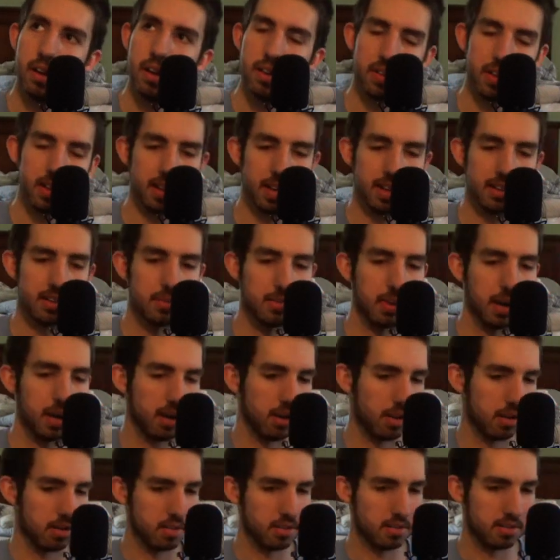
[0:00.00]
I think that's about
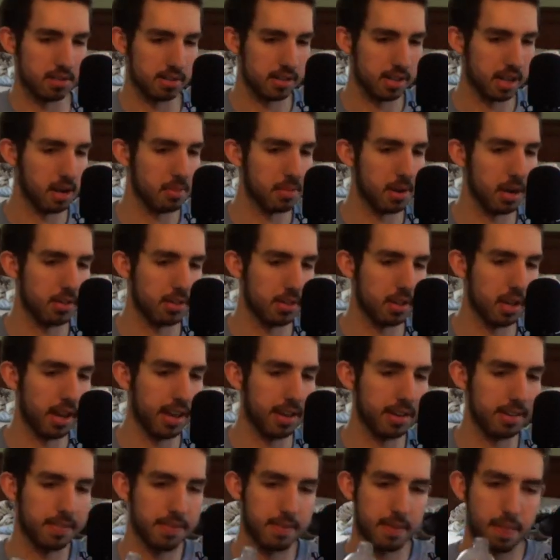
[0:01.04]
all there is to say about
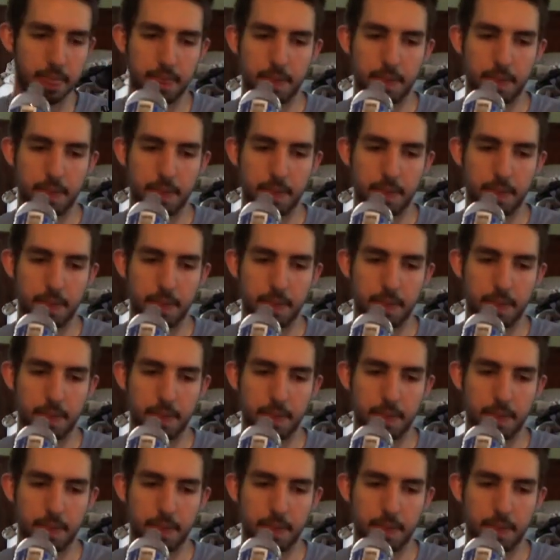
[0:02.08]
that.